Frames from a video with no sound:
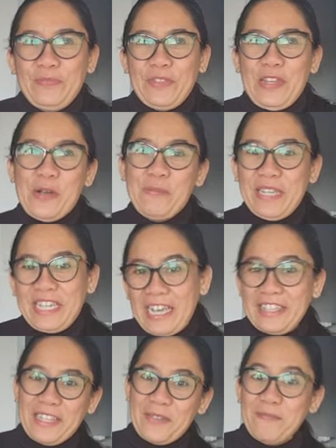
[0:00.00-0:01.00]
you know, be
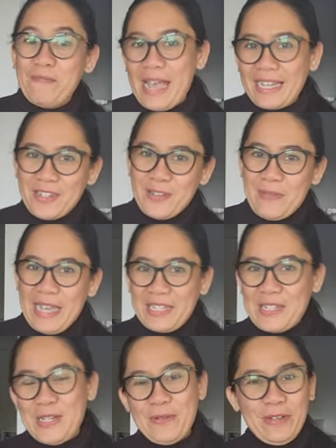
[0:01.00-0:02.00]
kind of like
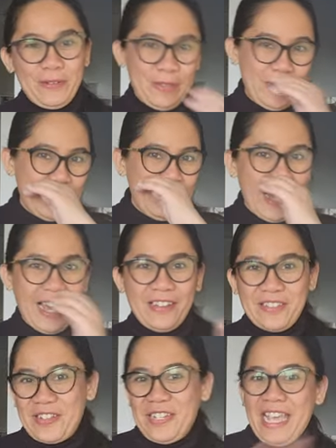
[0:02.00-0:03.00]
matchy-matchy when we go
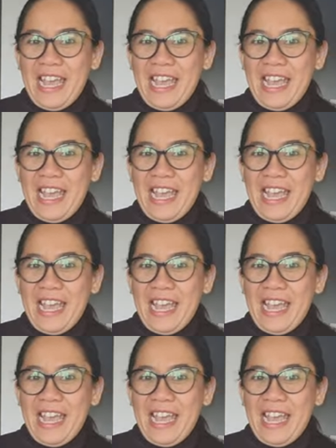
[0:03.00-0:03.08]
out. She